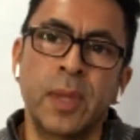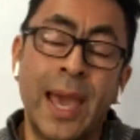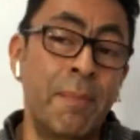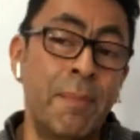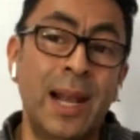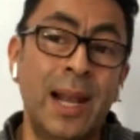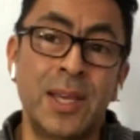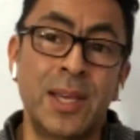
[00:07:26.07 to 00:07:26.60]

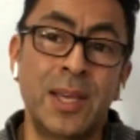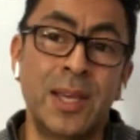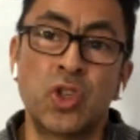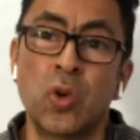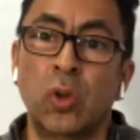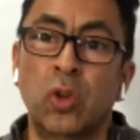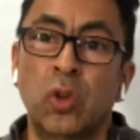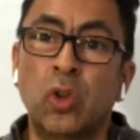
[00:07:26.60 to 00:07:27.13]
MLS,
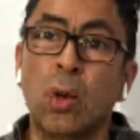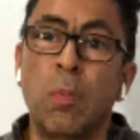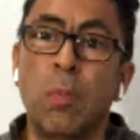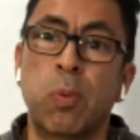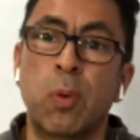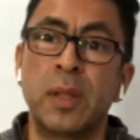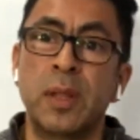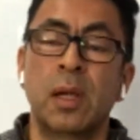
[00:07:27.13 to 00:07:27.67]
so top
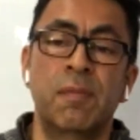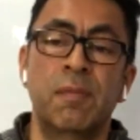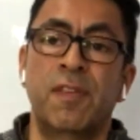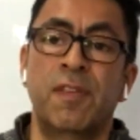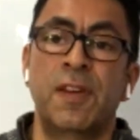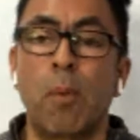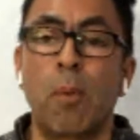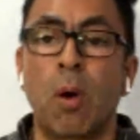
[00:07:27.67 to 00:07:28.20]
rental and
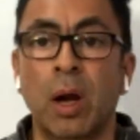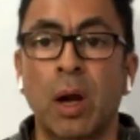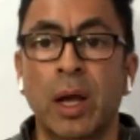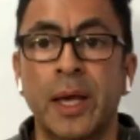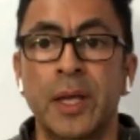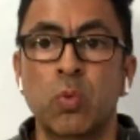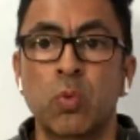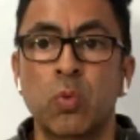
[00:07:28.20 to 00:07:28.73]
flip
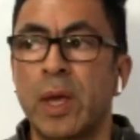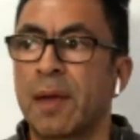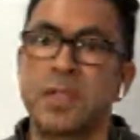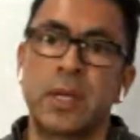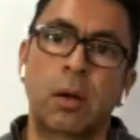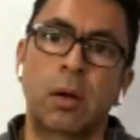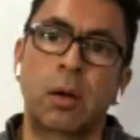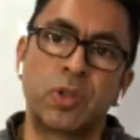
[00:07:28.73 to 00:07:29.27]
markets. We have
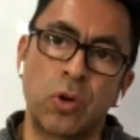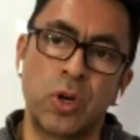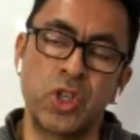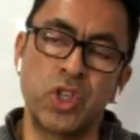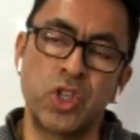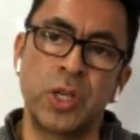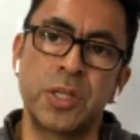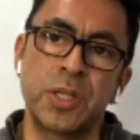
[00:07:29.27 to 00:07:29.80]
set up
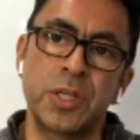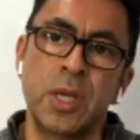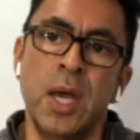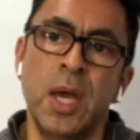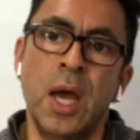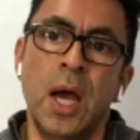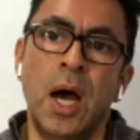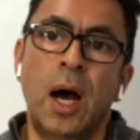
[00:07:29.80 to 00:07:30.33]
searches
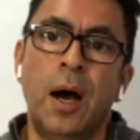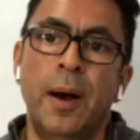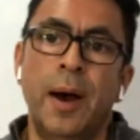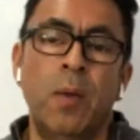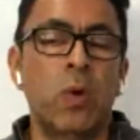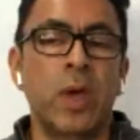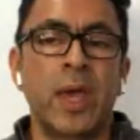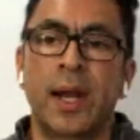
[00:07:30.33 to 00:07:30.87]

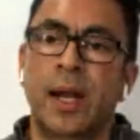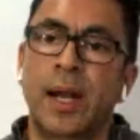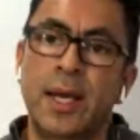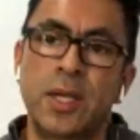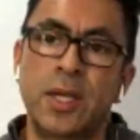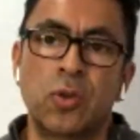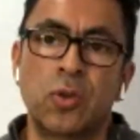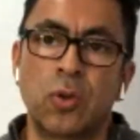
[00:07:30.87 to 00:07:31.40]
and we
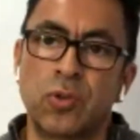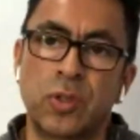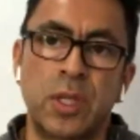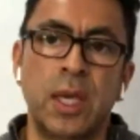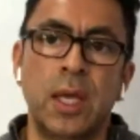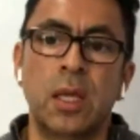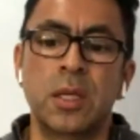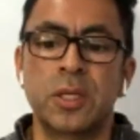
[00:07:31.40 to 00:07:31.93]
analyze those
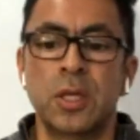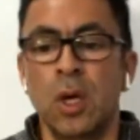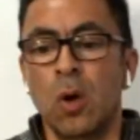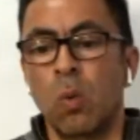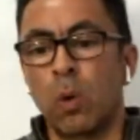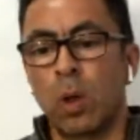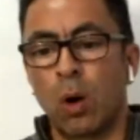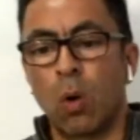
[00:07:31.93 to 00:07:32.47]
deals.
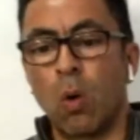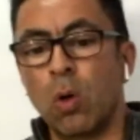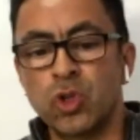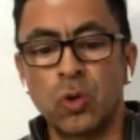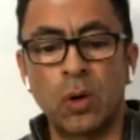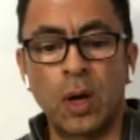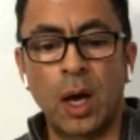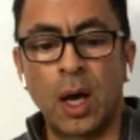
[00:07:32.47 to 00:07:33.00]
We are
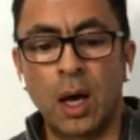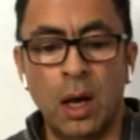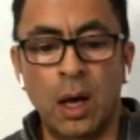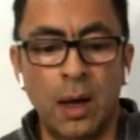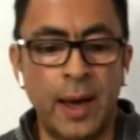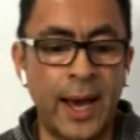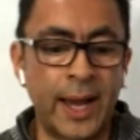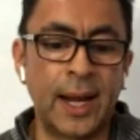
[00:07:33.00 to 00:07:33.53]
also
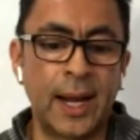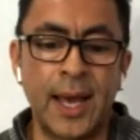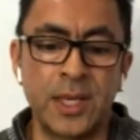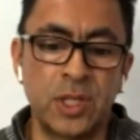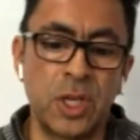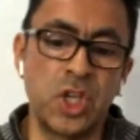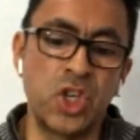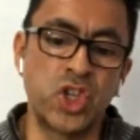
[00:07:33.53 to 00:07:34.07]

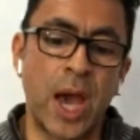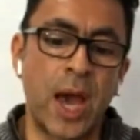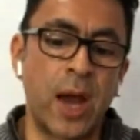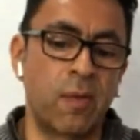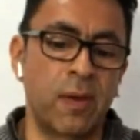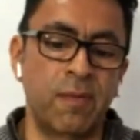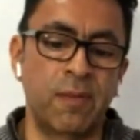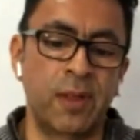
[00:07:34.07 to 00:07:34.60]
analyzing
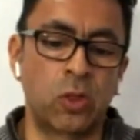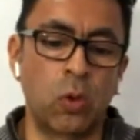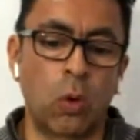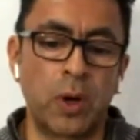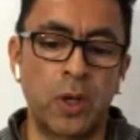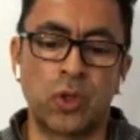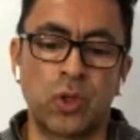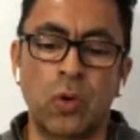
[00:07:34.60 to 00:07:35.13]
shadow
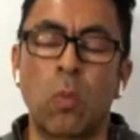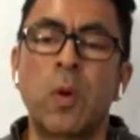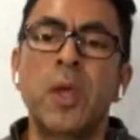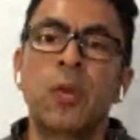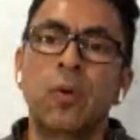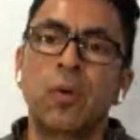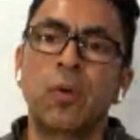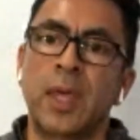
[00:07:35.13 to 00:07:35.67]
inventory. So
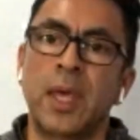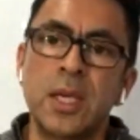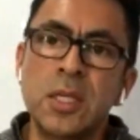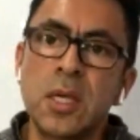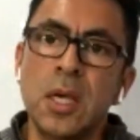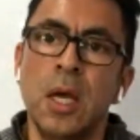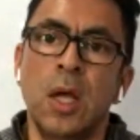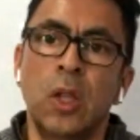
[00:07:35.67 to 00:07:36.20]
we do
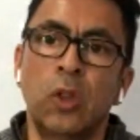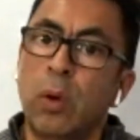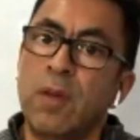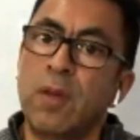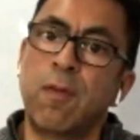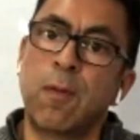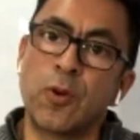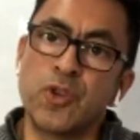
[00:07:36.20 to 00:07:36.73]
these
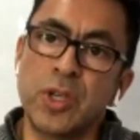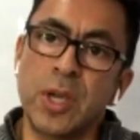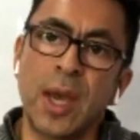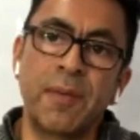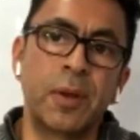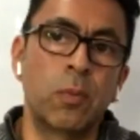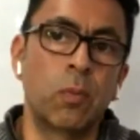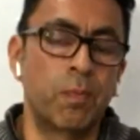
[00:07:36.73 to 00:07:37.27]

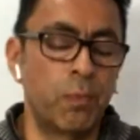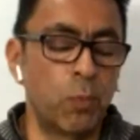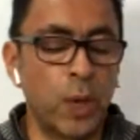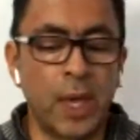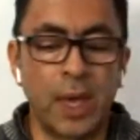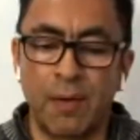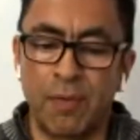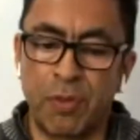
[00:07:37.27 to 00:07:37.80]
24/7.
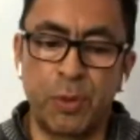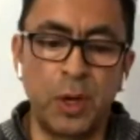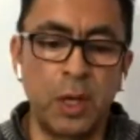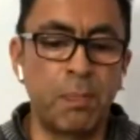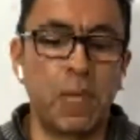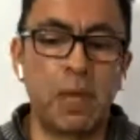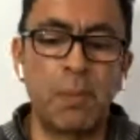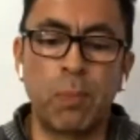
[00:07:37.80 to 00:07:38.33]
We have
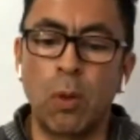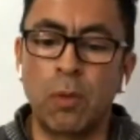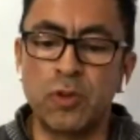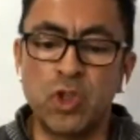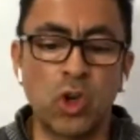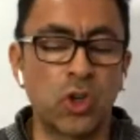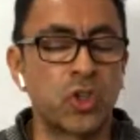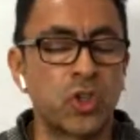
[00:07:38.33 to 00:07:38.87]
3
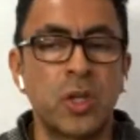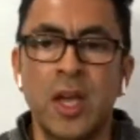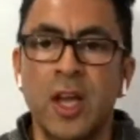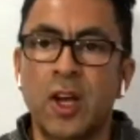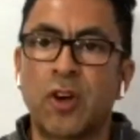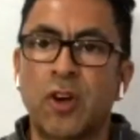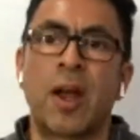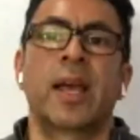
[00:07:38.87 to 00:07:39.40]
people just
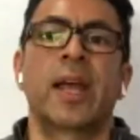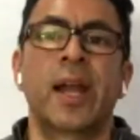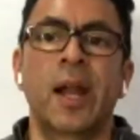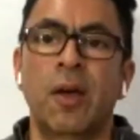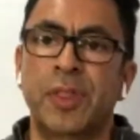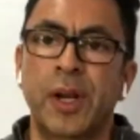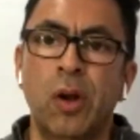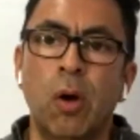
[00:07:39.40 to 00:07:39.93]

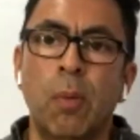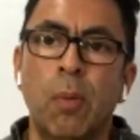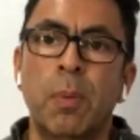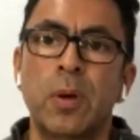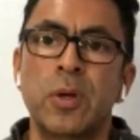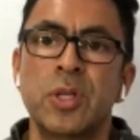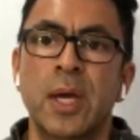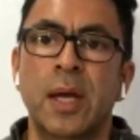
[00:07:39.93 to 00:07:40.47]
cranking out the
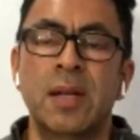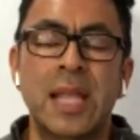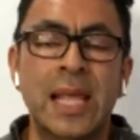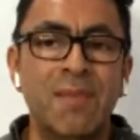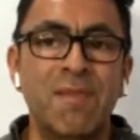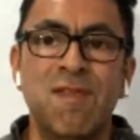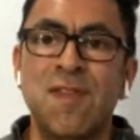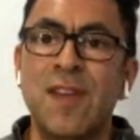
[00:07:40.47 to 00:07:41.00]
numbers and
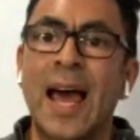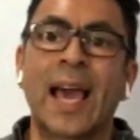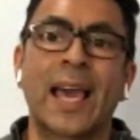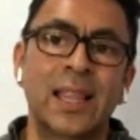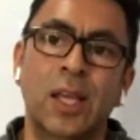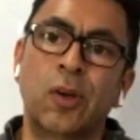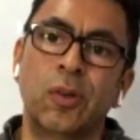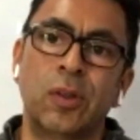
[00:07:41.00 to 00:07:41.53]
then
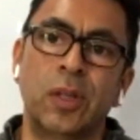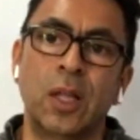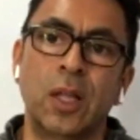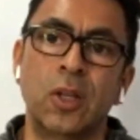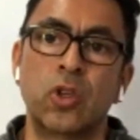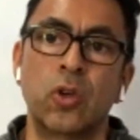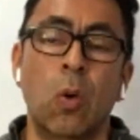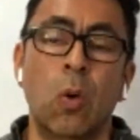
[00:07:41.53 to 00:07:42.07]
flagging the good
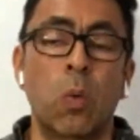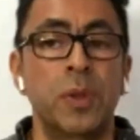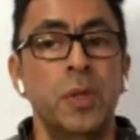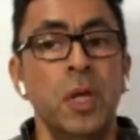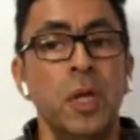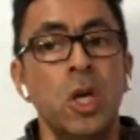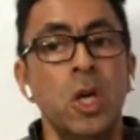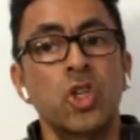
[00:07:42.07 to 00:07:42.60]
deals. So
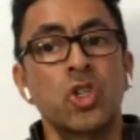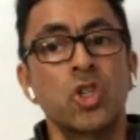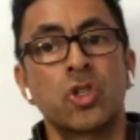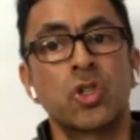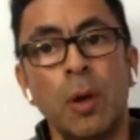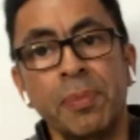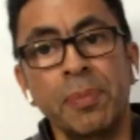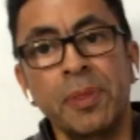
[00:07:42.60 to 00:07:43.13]
when
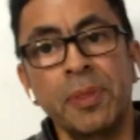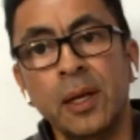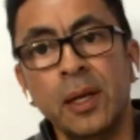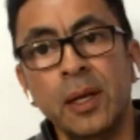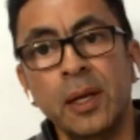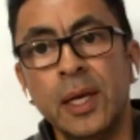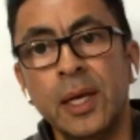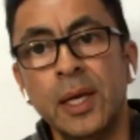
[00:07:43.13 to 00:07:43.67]
something
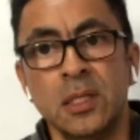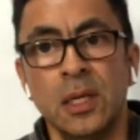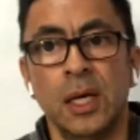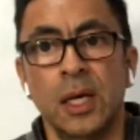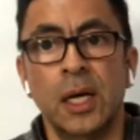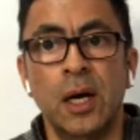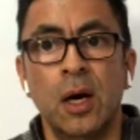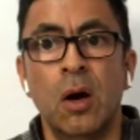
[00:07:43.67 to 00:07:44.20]
is
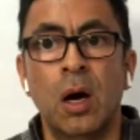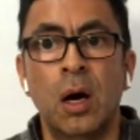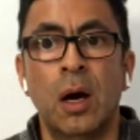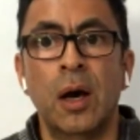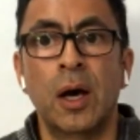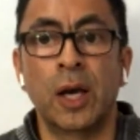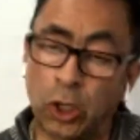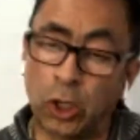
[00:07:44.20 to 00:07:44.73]

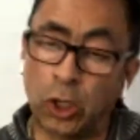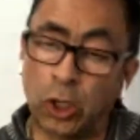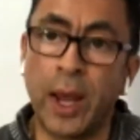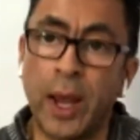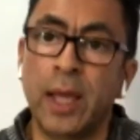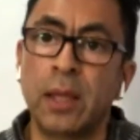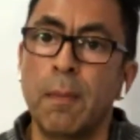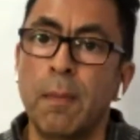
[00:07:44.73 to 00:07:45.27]

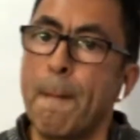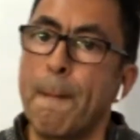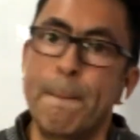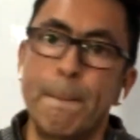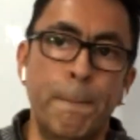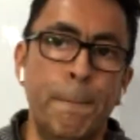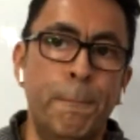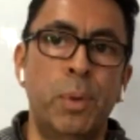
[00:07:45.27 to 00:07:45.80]
great,
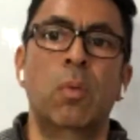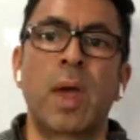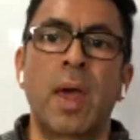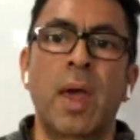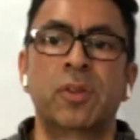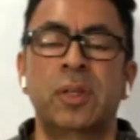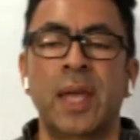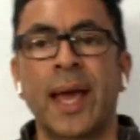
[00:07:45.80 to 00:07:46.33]
boom, we
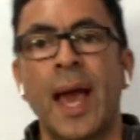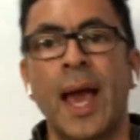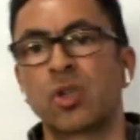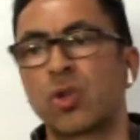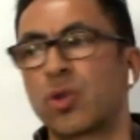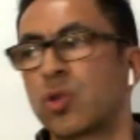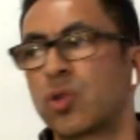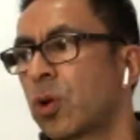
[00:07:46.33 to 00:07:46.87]
have to take
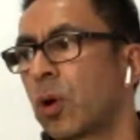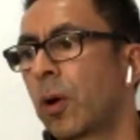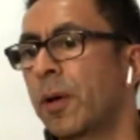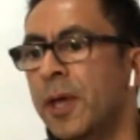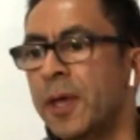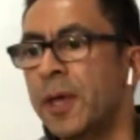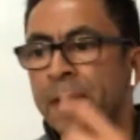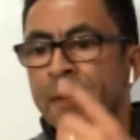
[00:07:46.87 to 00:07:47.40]
action.
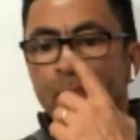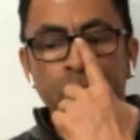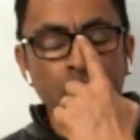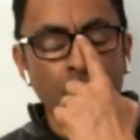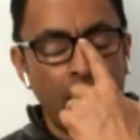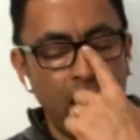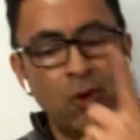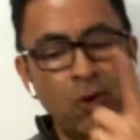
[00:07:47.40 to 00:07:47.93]
So
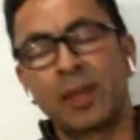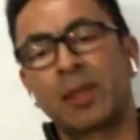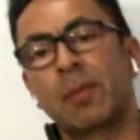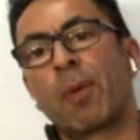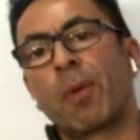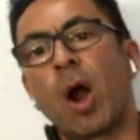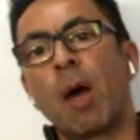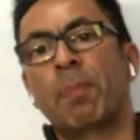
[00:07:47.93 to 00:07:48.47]
I look at
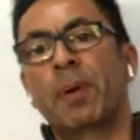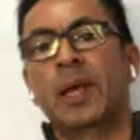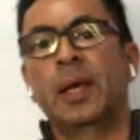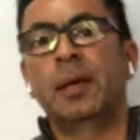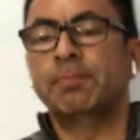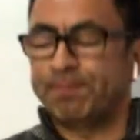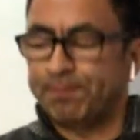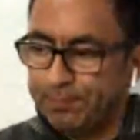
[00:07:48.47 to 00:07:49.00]
the
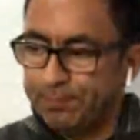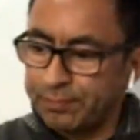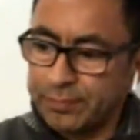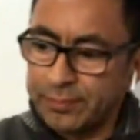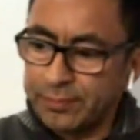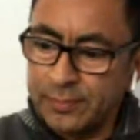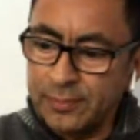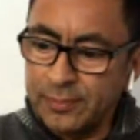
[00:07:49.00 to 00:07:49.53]
property,
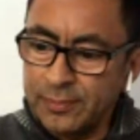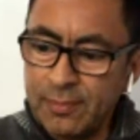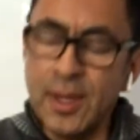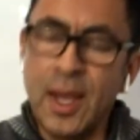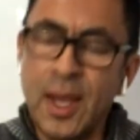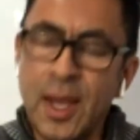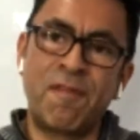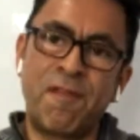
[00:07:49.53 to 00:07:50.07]

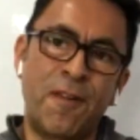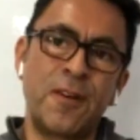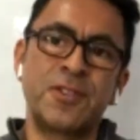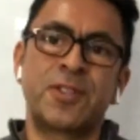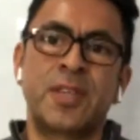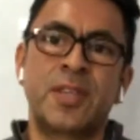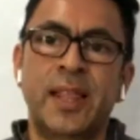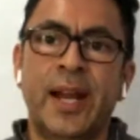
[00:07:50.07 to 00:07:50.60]
and the
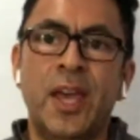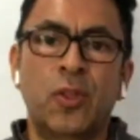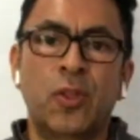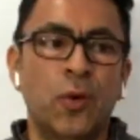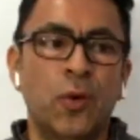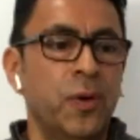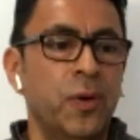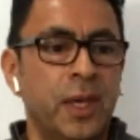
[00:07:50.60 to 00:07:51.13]
first thing that I
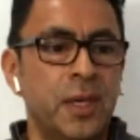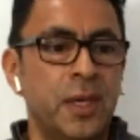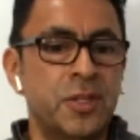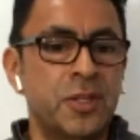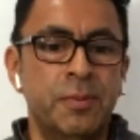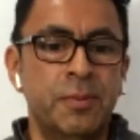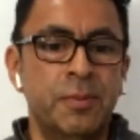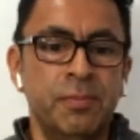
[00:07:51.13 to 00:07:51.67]
do
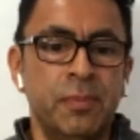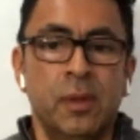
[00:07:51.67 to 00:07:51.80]
is,